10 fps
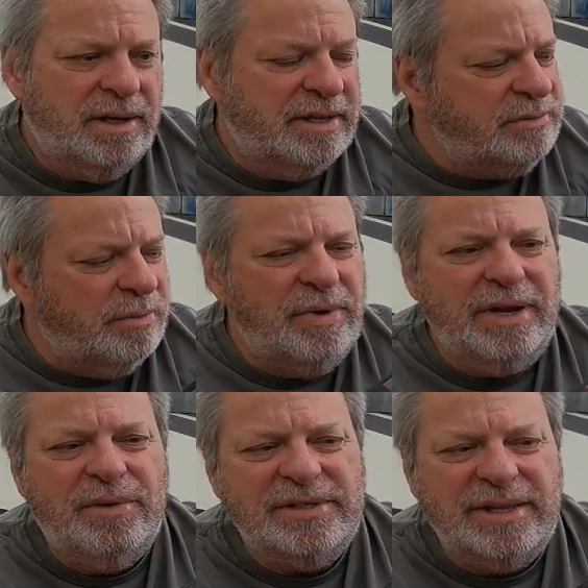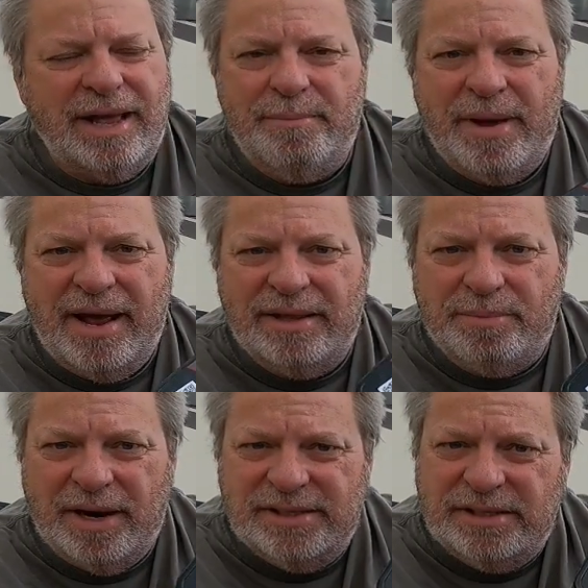And this one really wasn't that bad. The
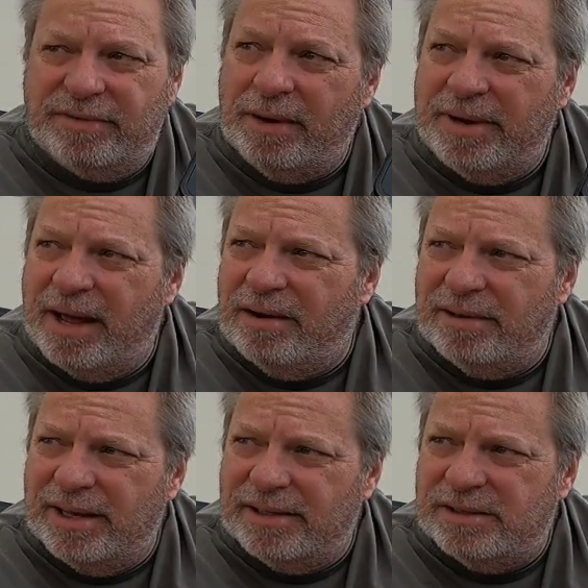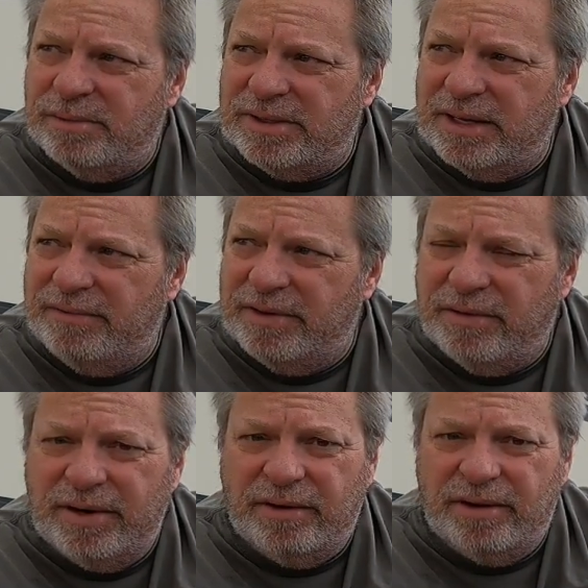prices have come down on these. This wasn't even
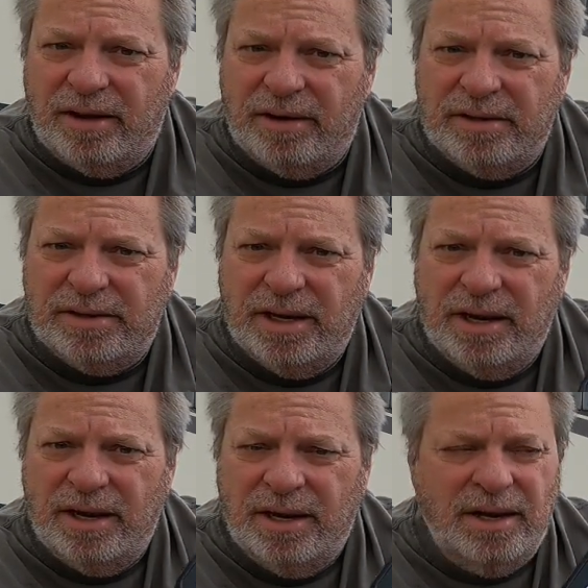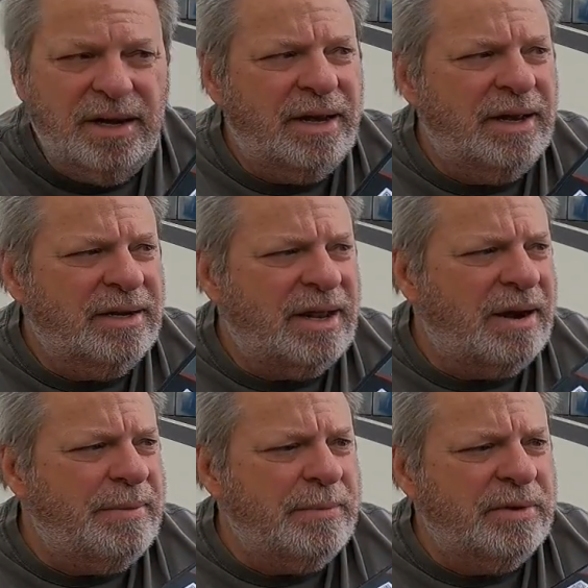$300. And a
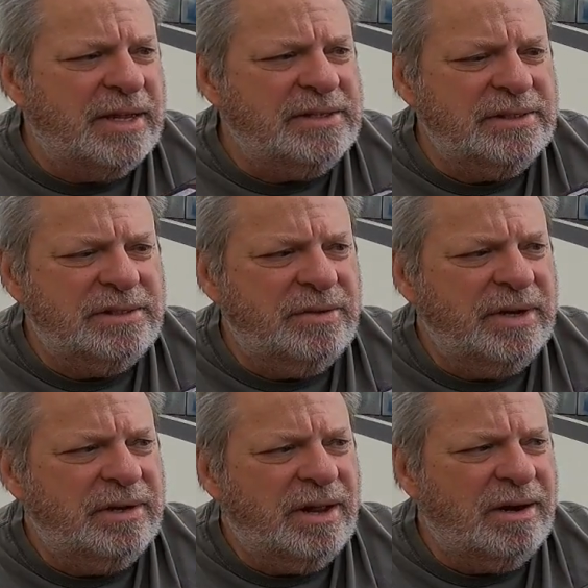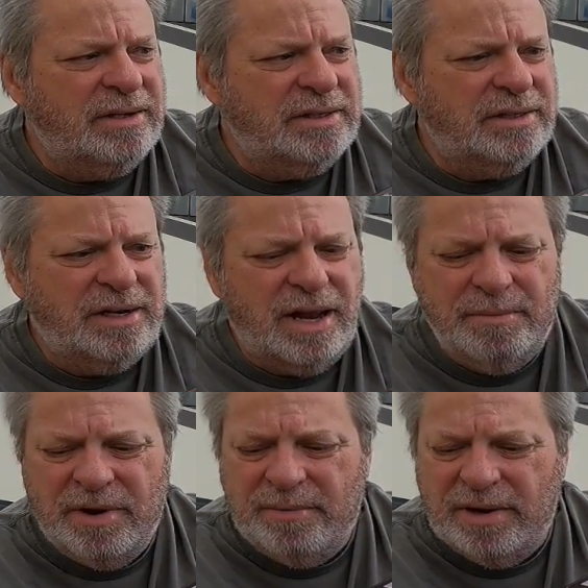lot of people, that's $300 is a lot
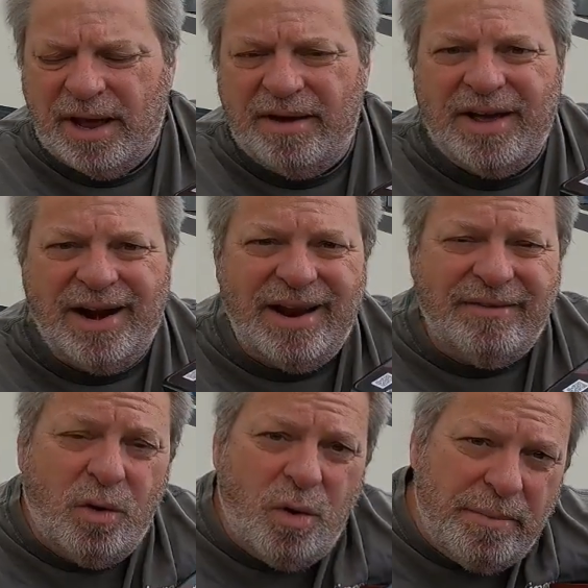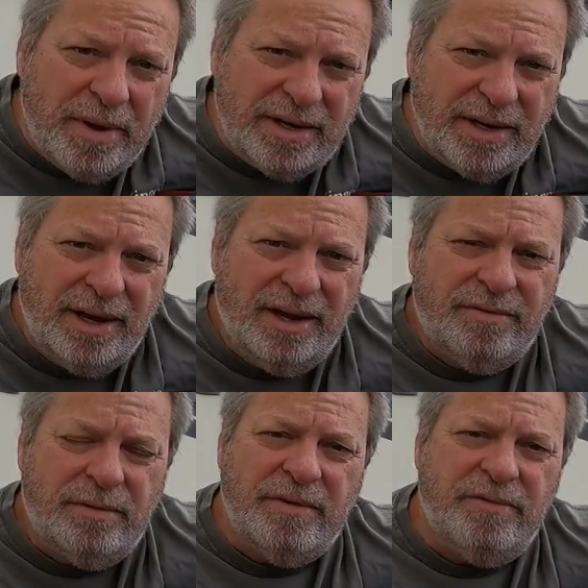of money, but I've got a lot of equipment
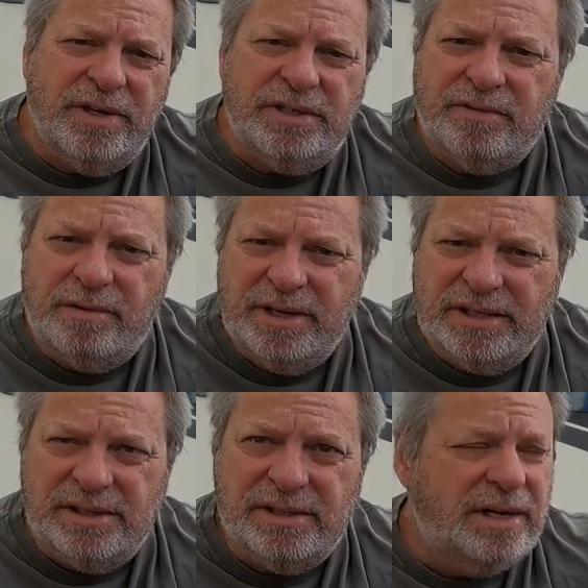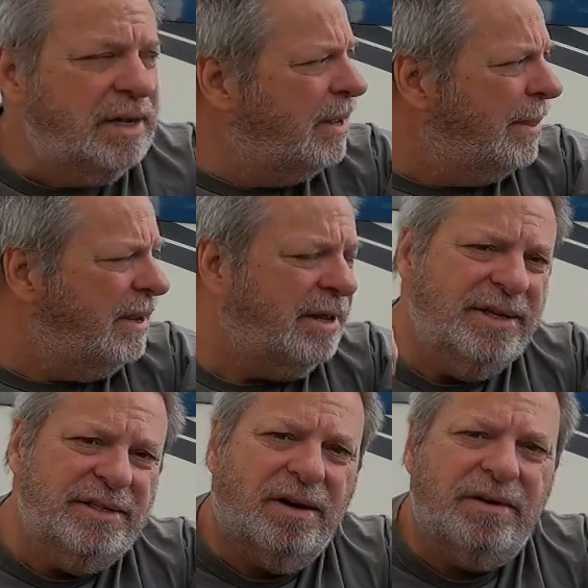for my voiceover business in
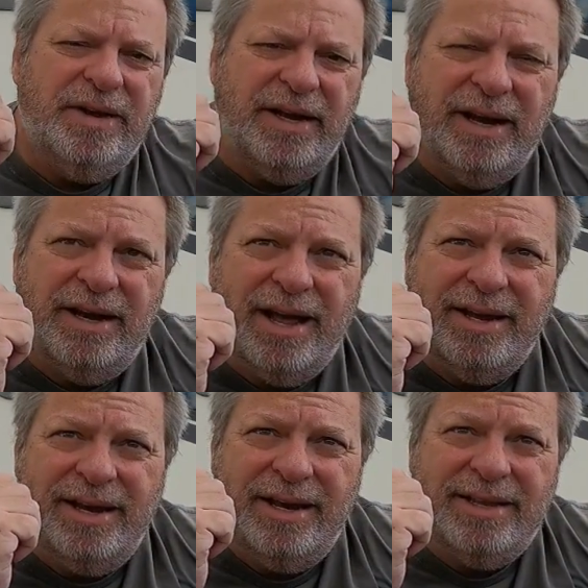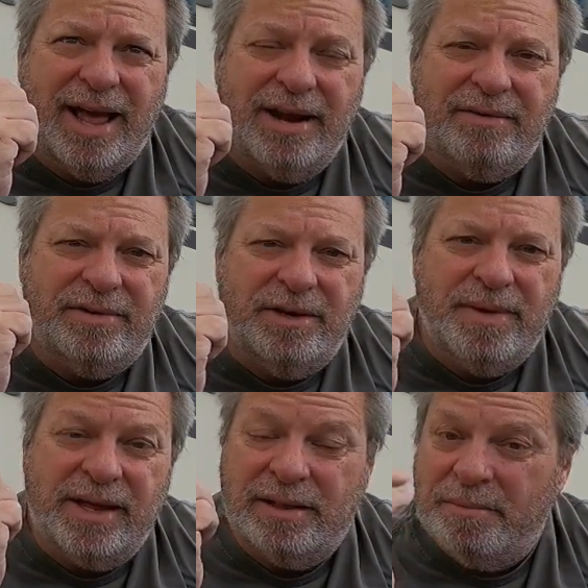this RV, and I need that to
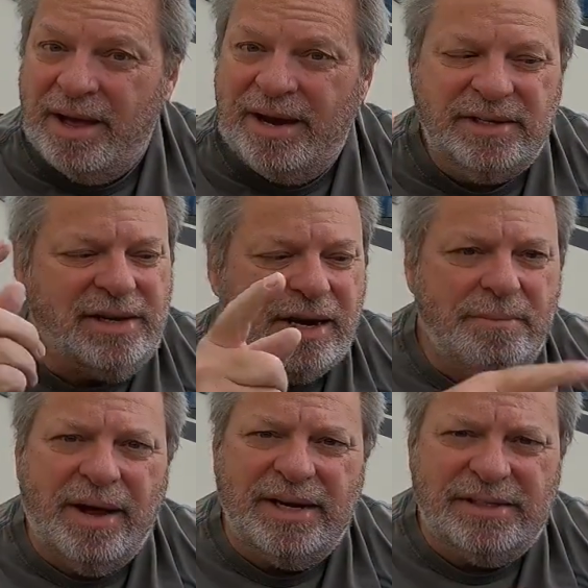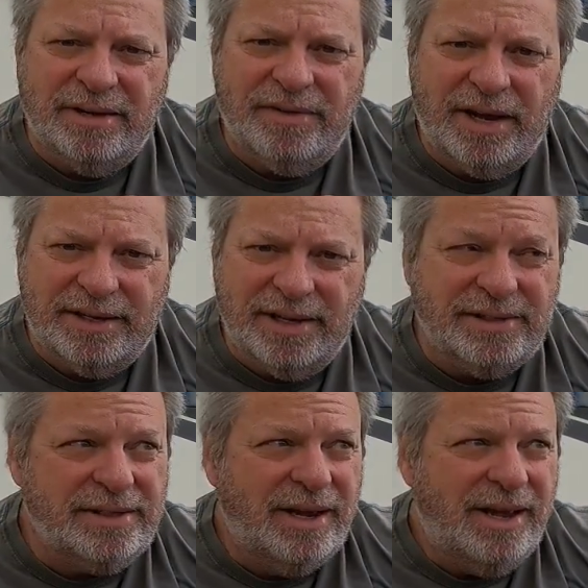make the money so I can buy stuff like
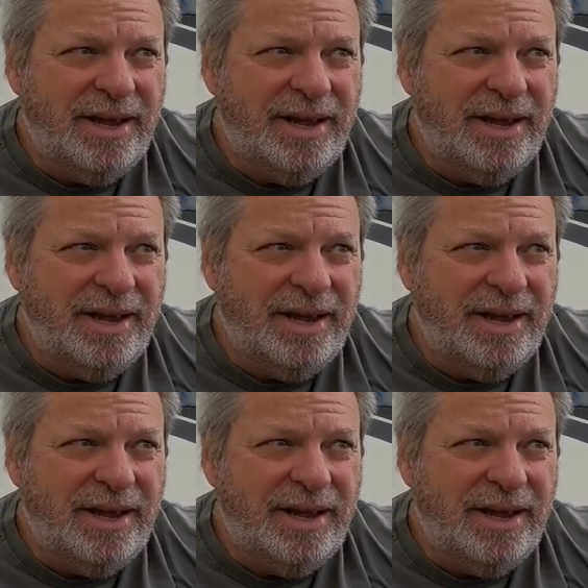this.